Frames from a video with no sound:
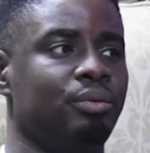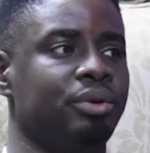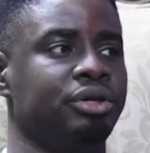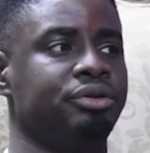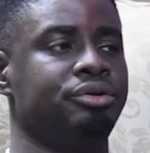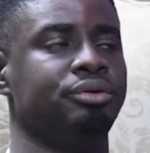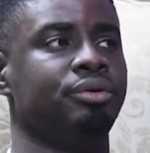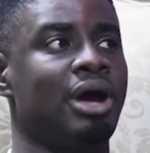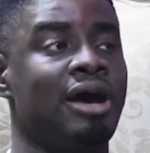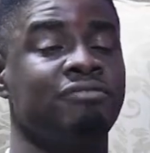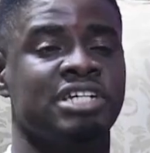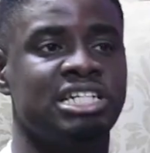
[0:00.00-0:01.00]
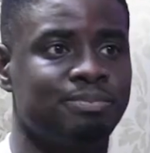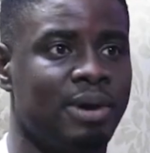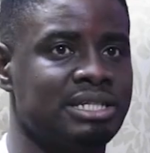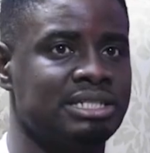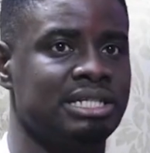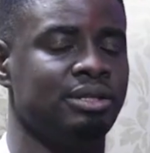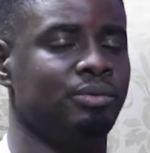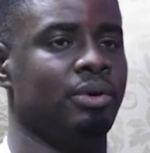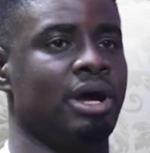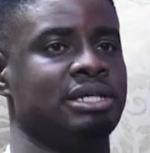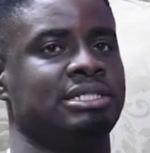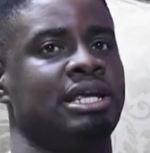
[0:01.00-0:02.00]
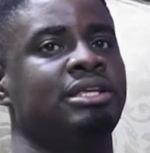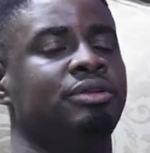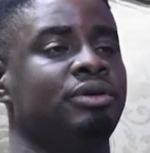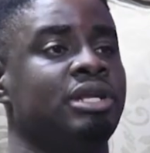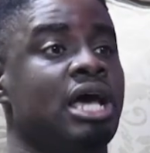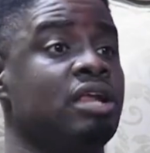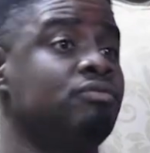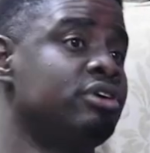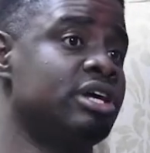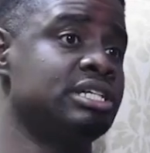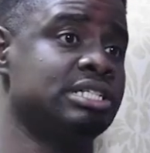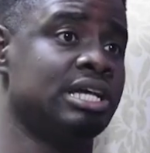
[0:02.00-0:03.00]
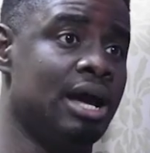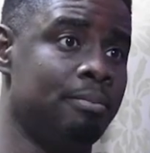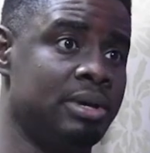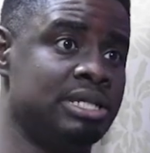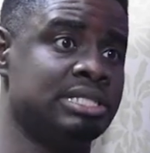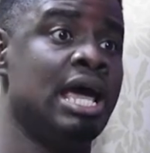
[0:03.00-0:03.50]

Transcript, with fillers: We mm. do after his passing, I started doing advocacy campaigns.